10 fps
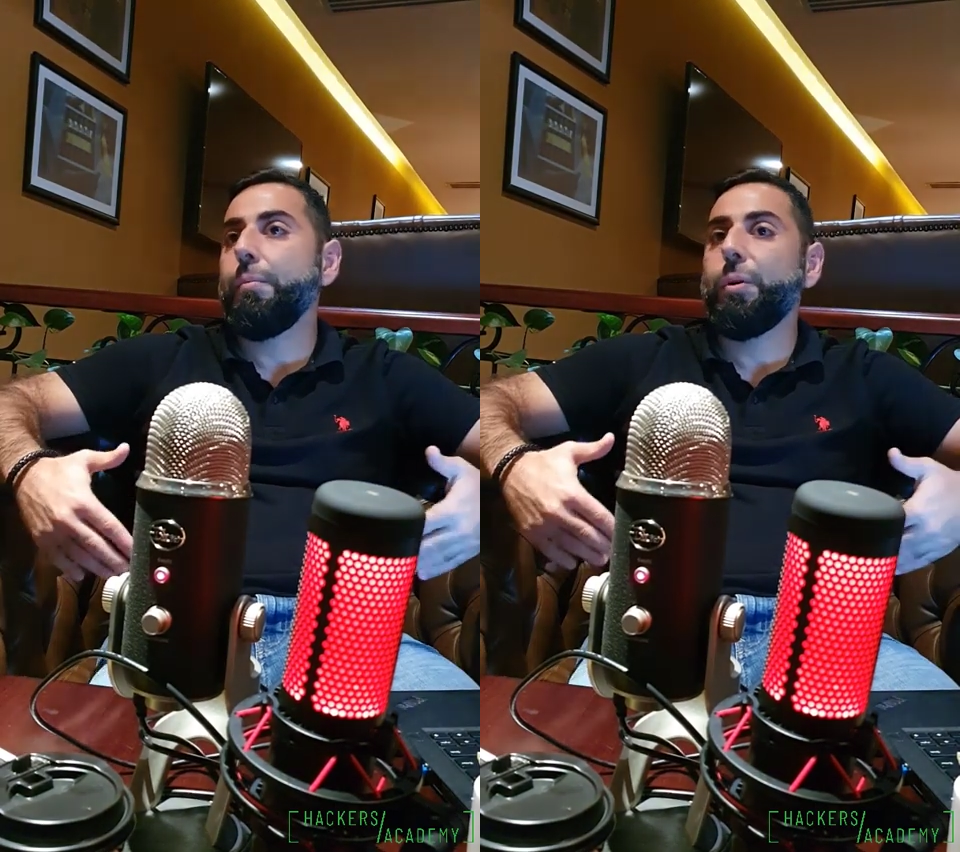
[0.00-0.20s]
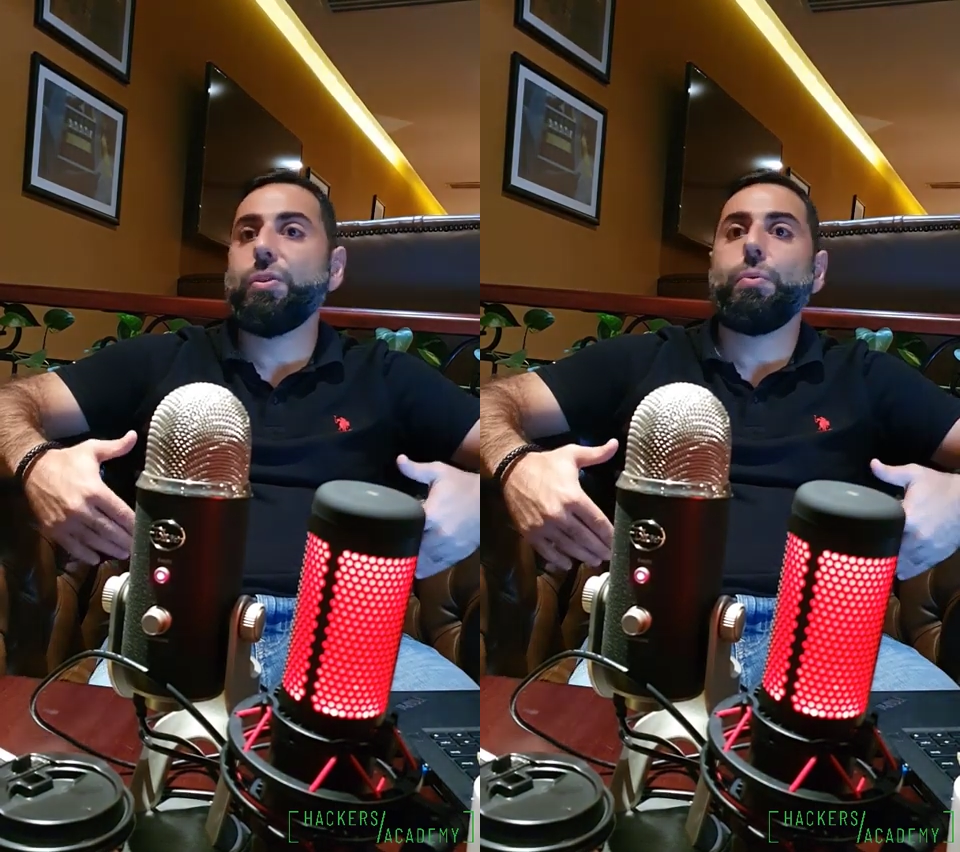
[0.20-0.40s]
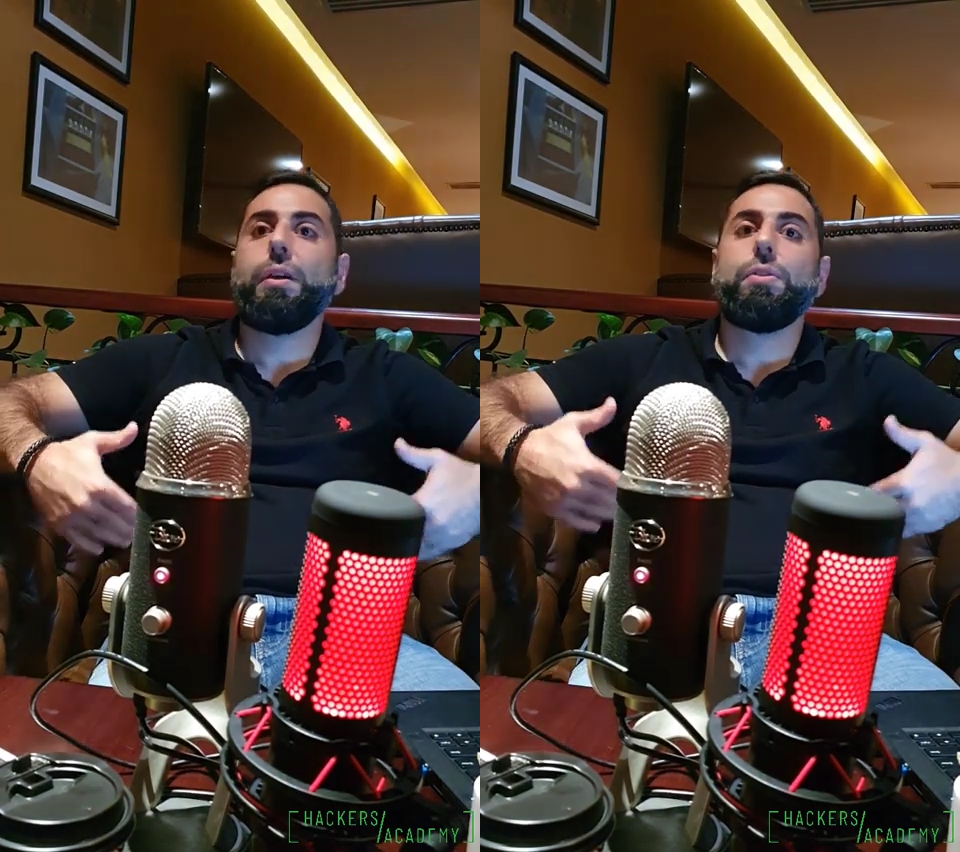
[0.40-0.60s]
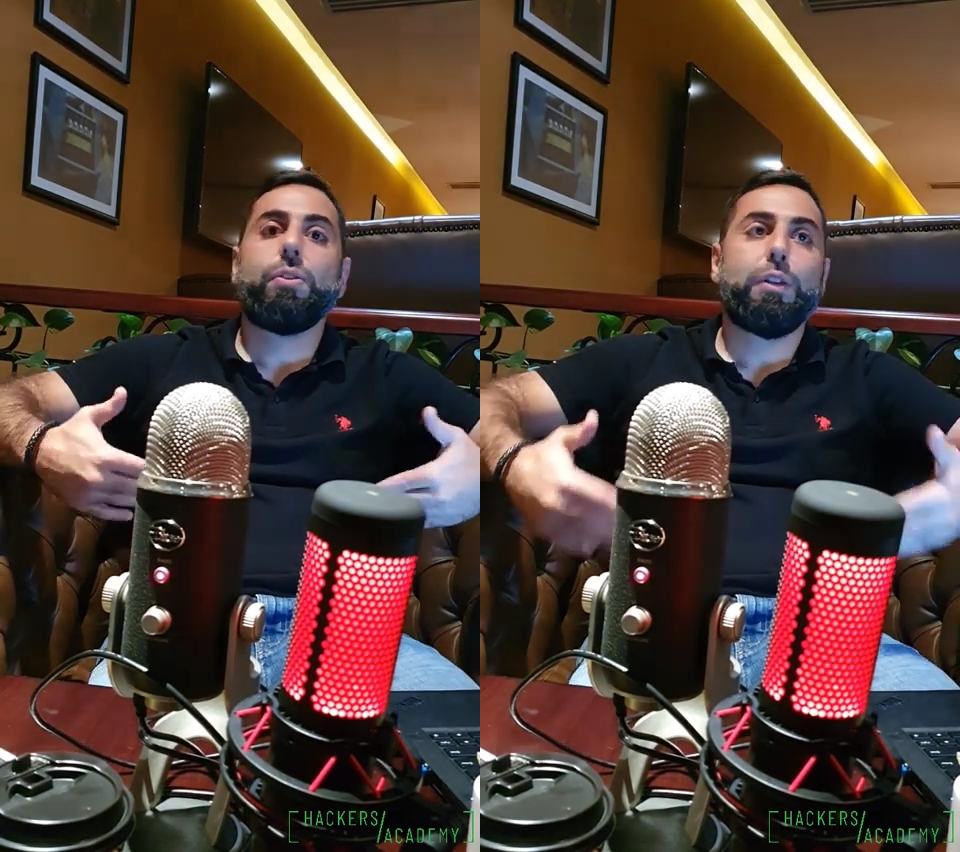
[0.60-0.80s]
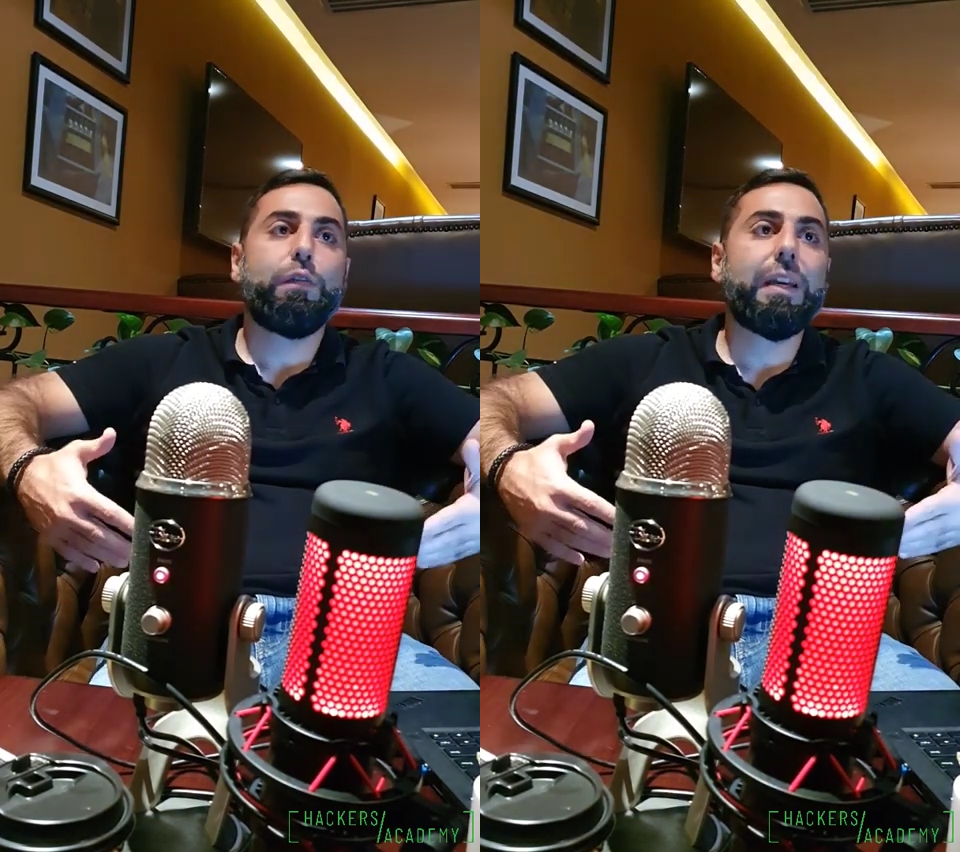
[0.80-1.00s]
pursuing a
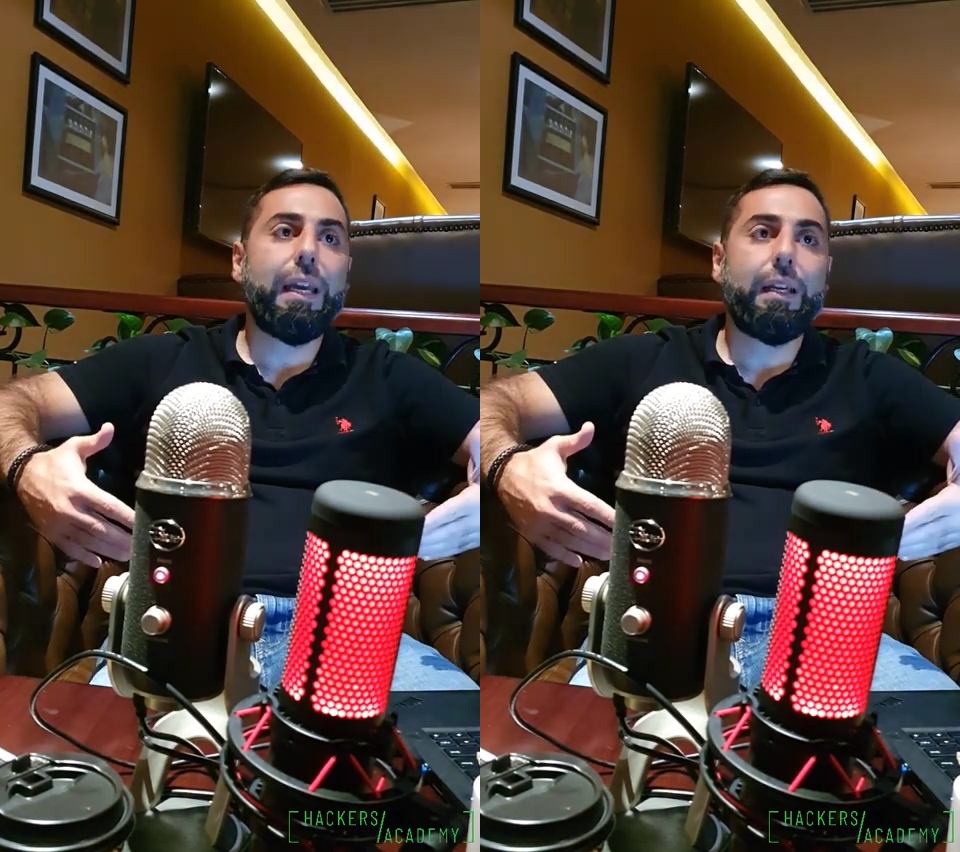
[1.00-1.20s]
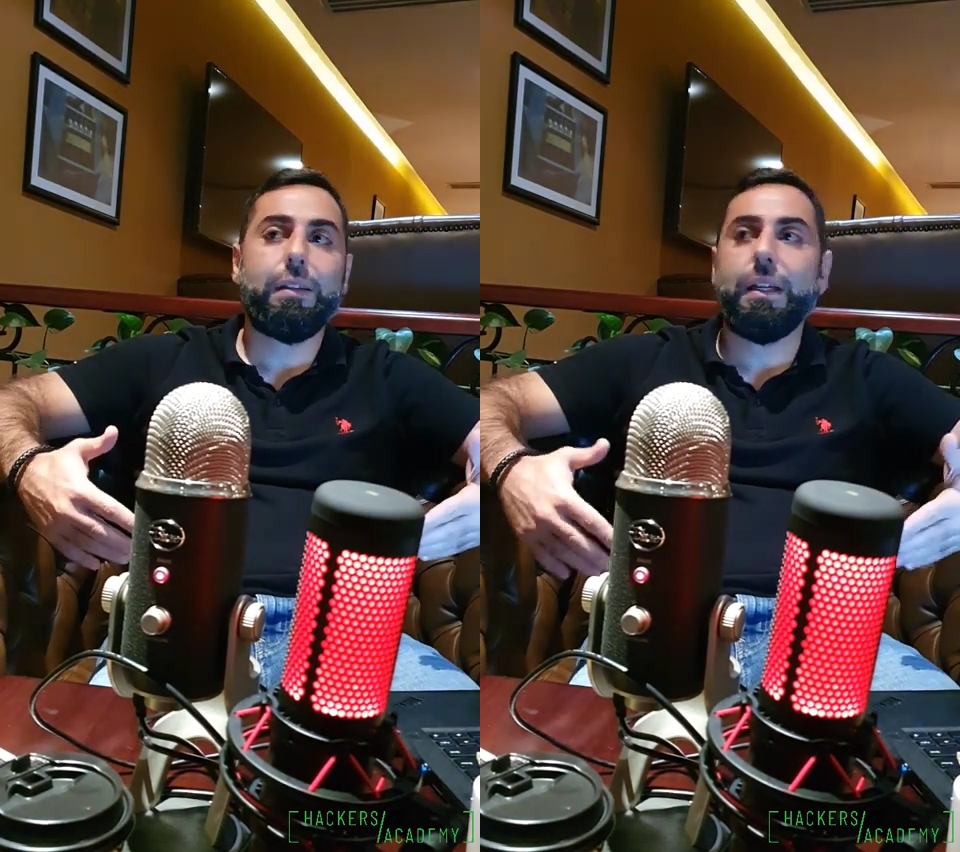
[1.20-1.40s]
certificate